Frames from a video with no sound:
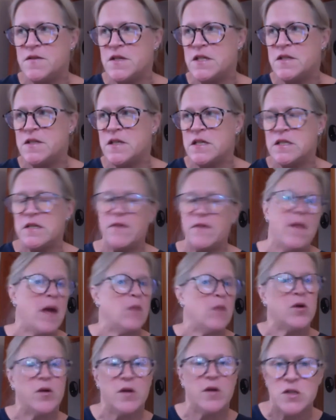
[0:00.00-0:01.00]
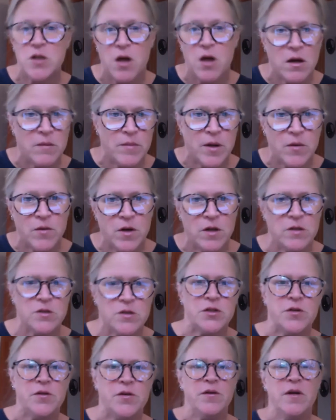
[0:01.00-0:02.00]
this, this, and then we're going to talk about
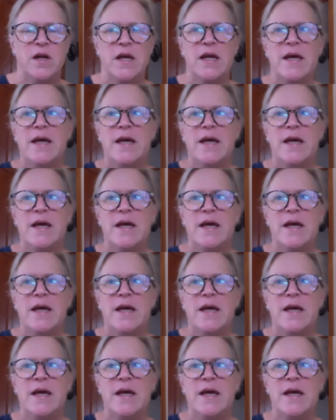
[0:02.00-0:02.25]
culture.